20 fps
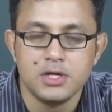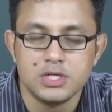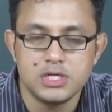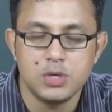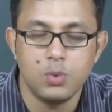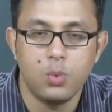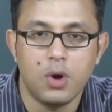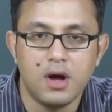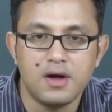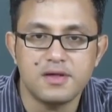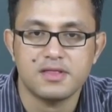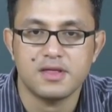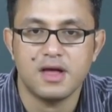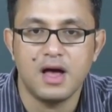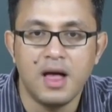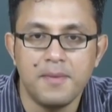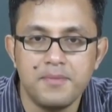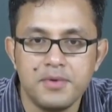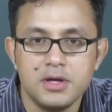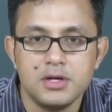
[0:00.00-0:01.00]
She walks
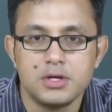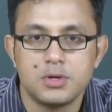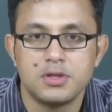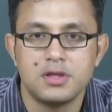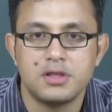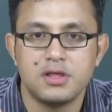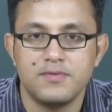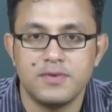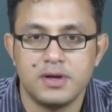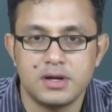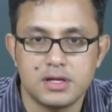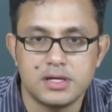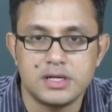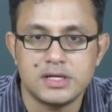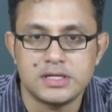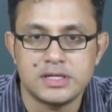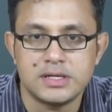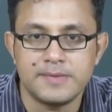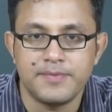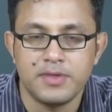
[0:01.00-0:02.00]
up to the Divan
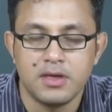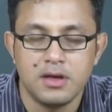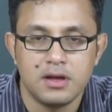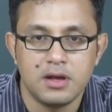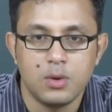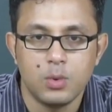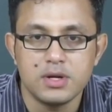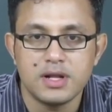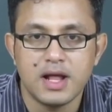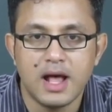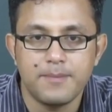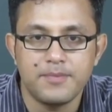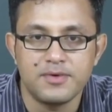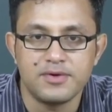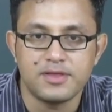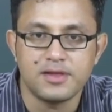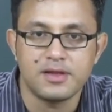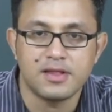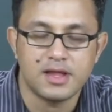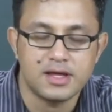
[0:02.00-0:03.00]
Khana. Now what
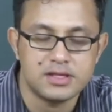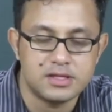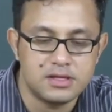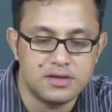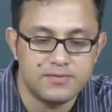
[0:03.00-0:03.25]
happens inside the